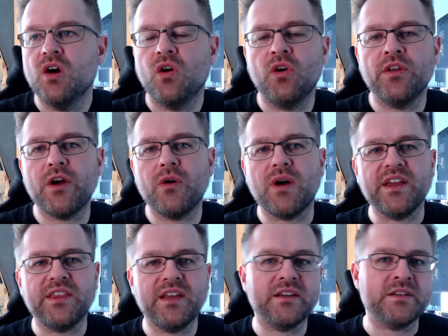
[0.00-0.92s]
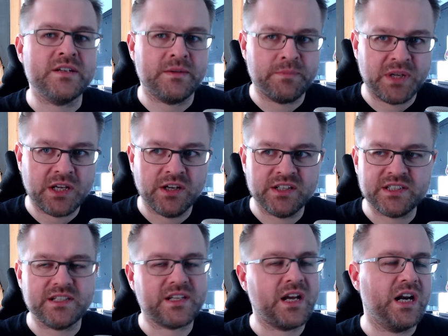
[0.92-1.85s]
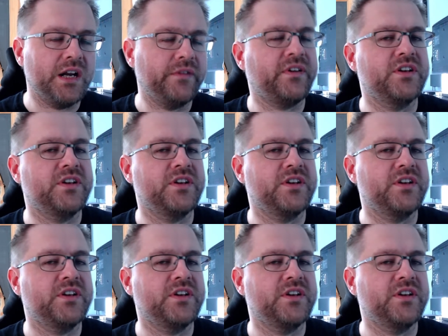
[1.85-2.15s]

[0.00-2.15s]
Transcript: Although I think that because it's kind of